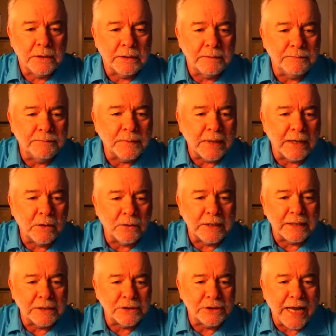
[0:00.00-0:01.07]
And I don't
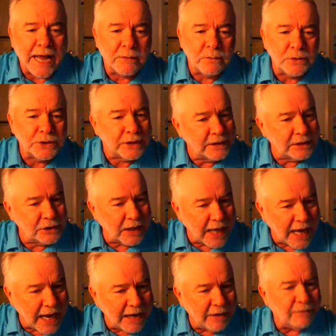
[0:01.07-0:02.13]
think his dad was in his
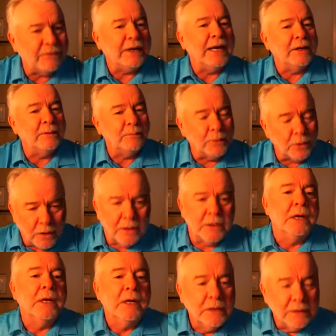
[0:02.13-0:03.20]
life. He had to pull,
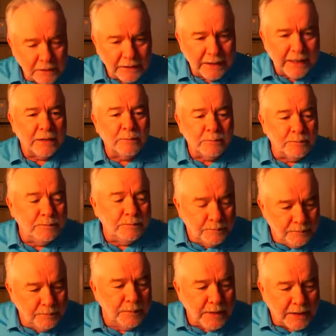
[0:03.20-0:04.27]
he had to
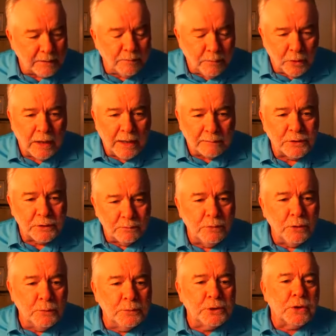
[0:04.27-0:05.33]
like pull up some
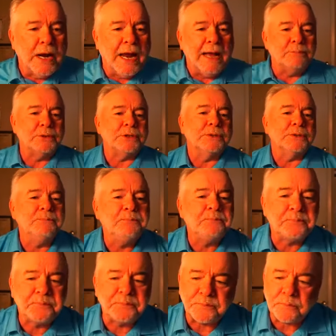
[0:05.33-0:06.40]
bootstraps and
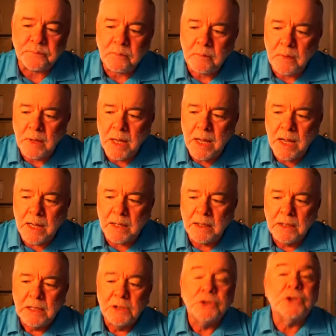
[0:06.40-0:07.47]
uh,
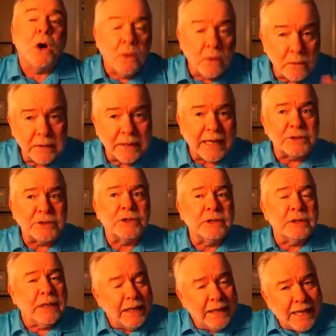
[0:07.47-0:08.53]
so that's
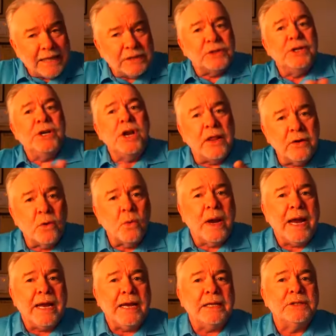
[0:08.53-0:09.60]
and that's another
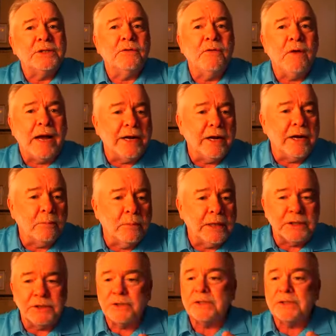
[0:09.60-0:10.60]
way to find our bliss.